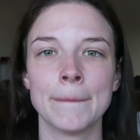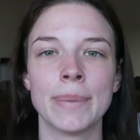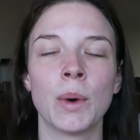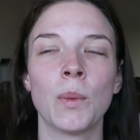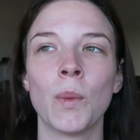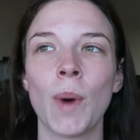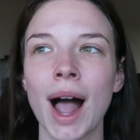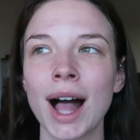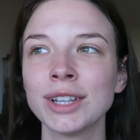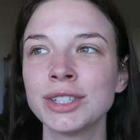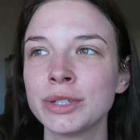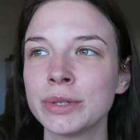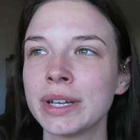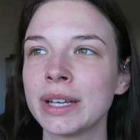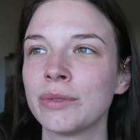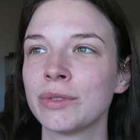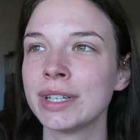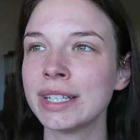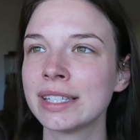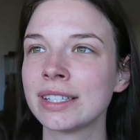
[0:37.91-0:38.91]
But while
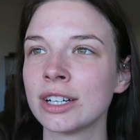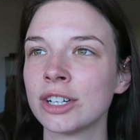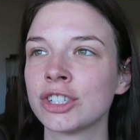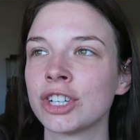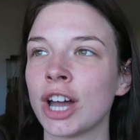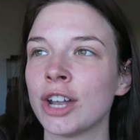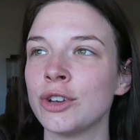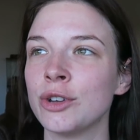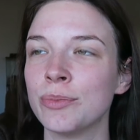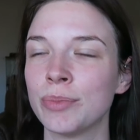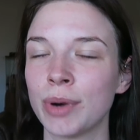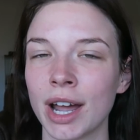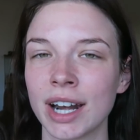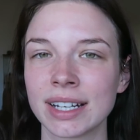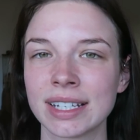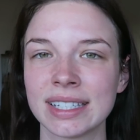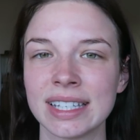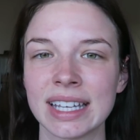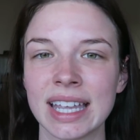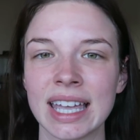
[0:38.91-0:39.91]
doing research on new
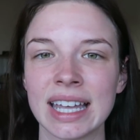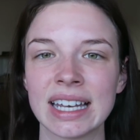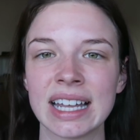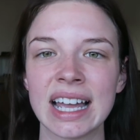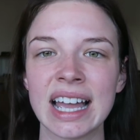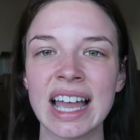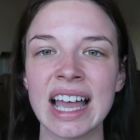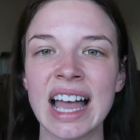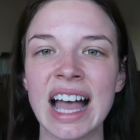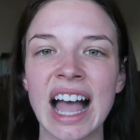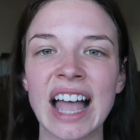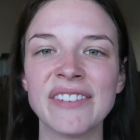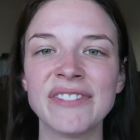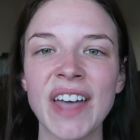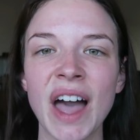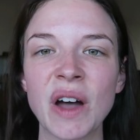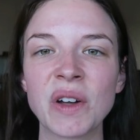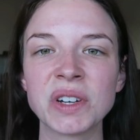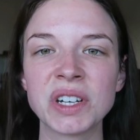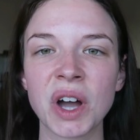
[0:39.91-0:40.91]
products to get, I
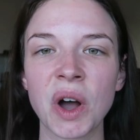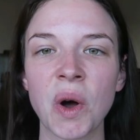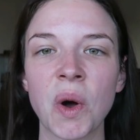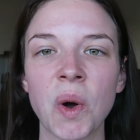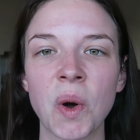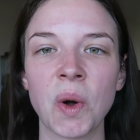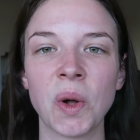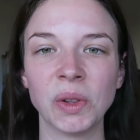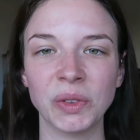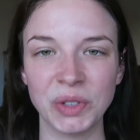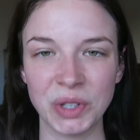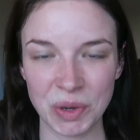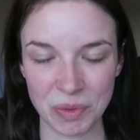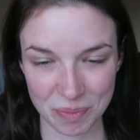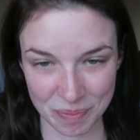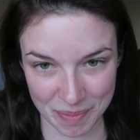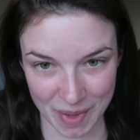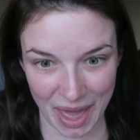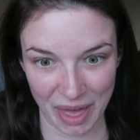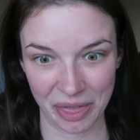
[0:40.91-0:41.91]
found a whole new
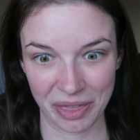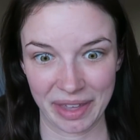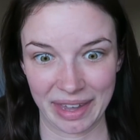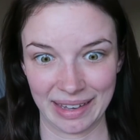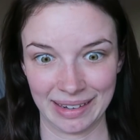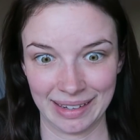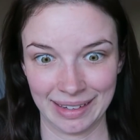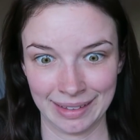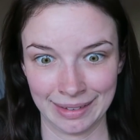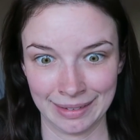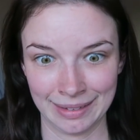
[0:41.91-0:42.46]
method.